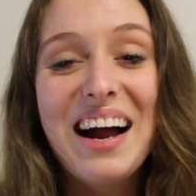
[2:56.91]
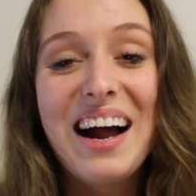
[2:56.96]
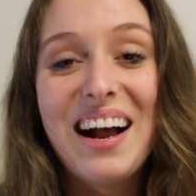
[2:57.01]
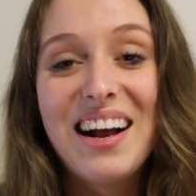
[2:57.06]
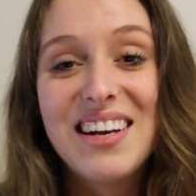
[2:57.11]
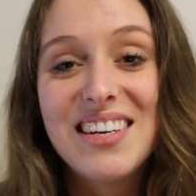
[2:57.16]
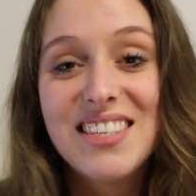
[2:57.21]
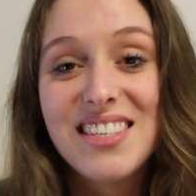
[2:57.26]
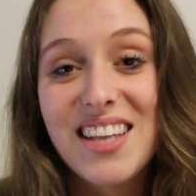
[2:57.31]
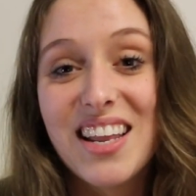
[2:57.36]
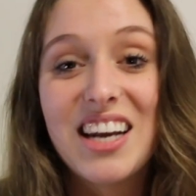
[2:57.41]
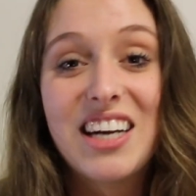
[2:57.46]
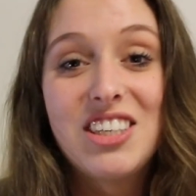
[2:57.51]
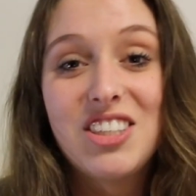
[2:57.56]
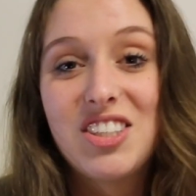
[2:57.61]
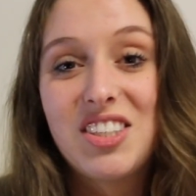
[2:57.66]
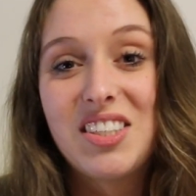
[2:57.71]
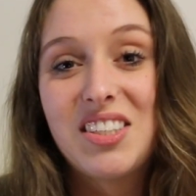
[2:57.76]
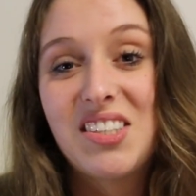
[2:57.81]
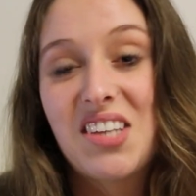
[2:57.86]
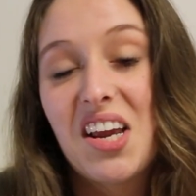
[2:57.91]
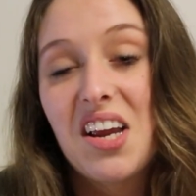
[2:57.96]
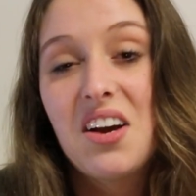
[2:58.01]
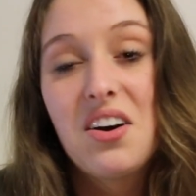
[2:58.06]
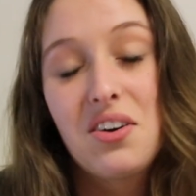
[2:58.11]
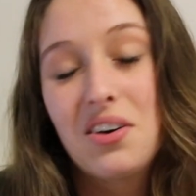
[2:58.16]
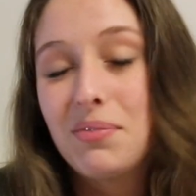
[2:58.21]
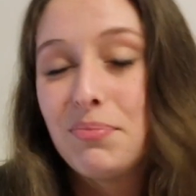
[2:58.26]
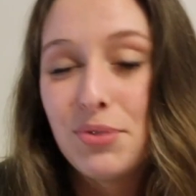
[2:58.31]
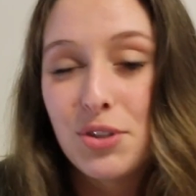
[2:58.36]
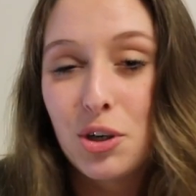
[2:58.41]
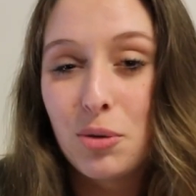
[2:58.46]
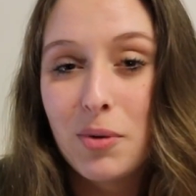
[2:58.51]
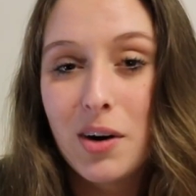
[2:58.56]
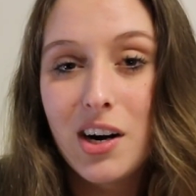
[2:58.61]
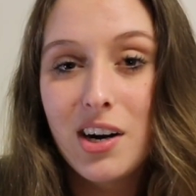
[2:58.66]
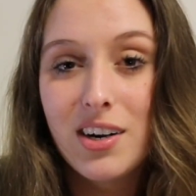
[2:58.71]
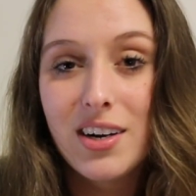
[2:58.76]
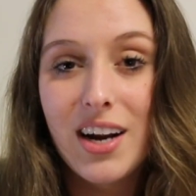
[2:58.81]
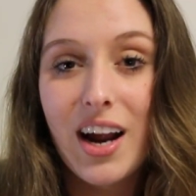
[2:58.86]
and then I just say, oh, I'm
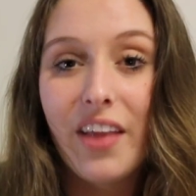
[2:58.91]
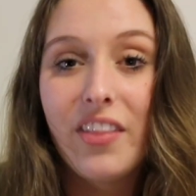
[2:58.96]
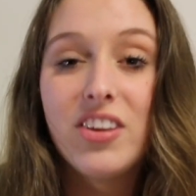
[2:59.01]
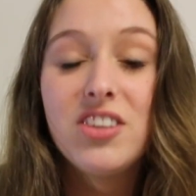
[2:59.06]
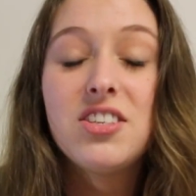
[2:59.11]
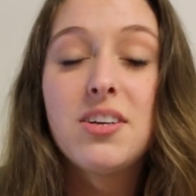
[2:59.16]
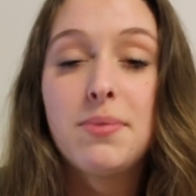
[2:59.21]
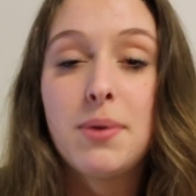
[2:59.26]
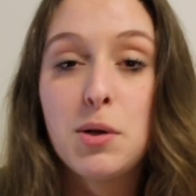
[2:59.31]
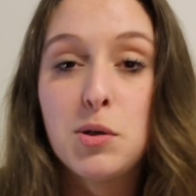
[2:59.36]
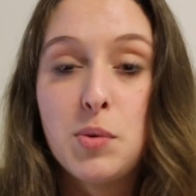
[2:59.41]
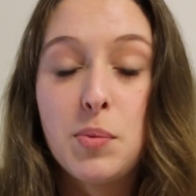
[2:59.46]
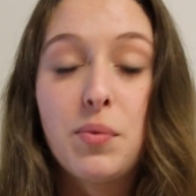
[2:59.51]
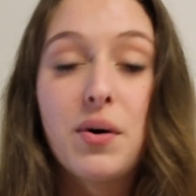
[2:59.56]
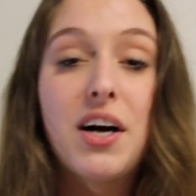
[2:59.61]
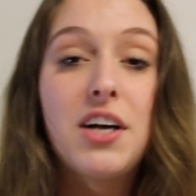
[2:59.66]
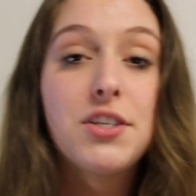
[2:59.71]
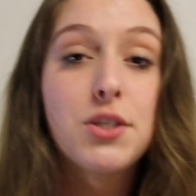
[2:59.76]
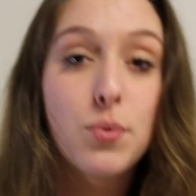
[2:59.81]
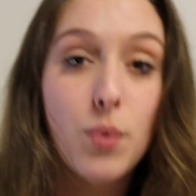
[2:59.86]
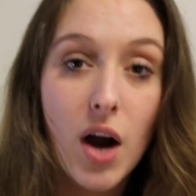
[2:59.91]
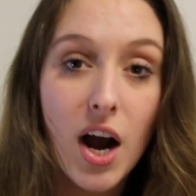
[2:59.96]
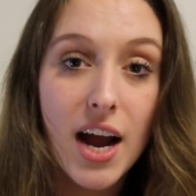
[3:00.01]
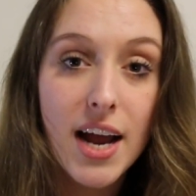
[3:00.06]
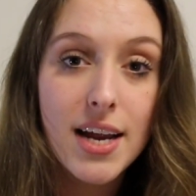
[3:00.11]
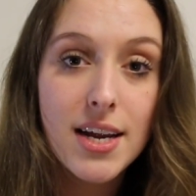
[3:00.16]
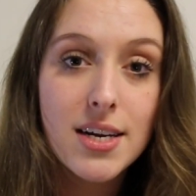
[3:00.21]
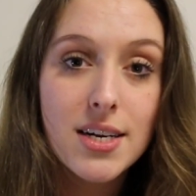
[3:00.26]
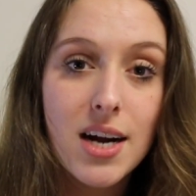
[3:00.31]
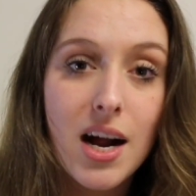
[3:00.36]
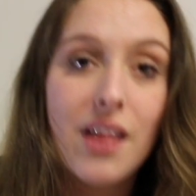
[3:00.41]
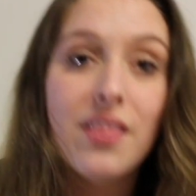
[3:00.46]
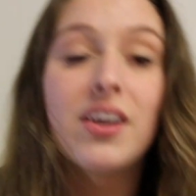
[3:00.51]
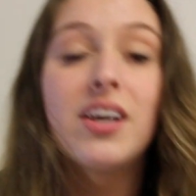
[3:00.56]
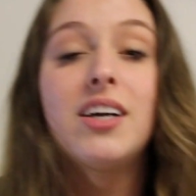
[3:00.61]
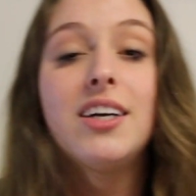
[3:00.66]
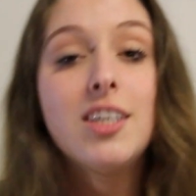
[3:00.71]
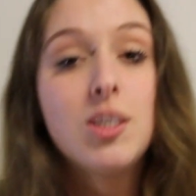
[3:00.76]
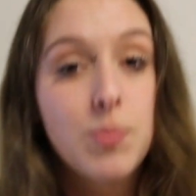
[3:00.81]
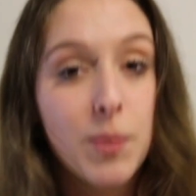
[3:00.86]
sober. And then sometimes people ask why, and
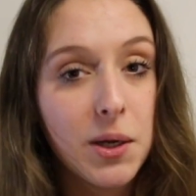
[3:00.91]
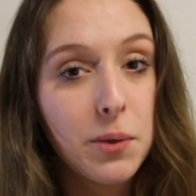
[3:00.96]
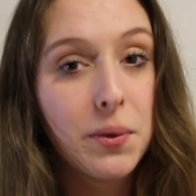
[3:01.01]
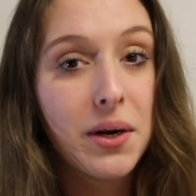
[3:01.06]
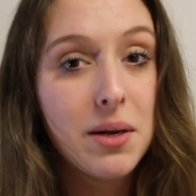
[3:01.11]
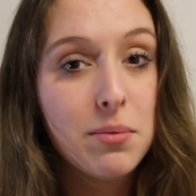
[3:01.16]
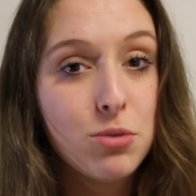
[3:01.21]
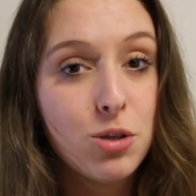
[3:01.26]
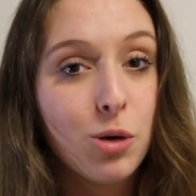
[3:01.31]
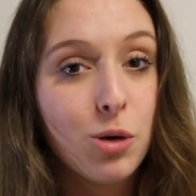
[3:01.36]
then I explain why I'm